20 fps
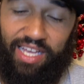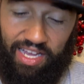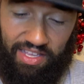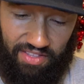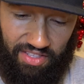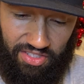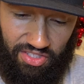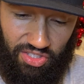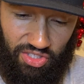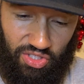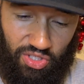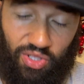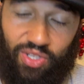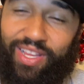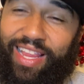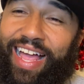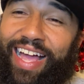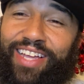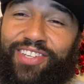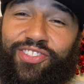This is your
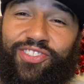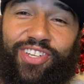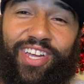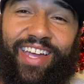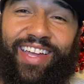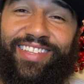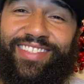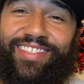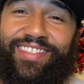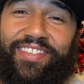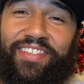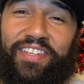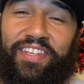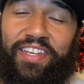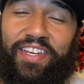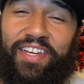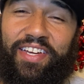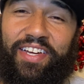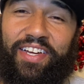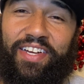last chance.
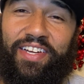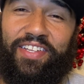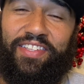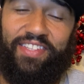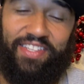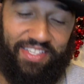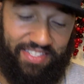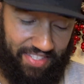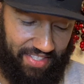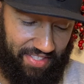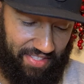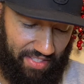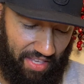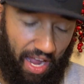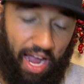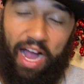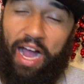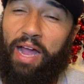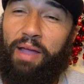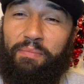
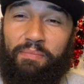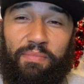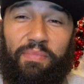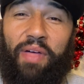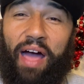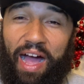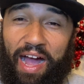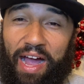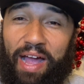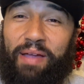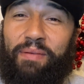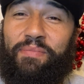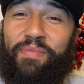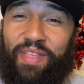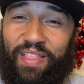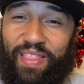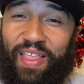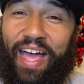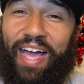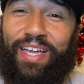I'm
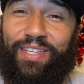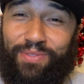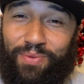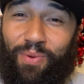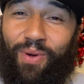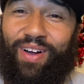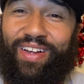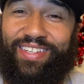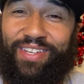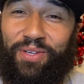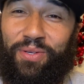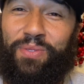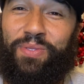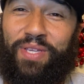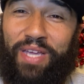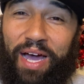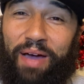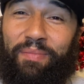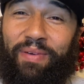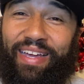the last one who's
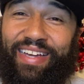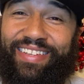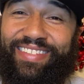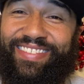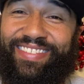coming.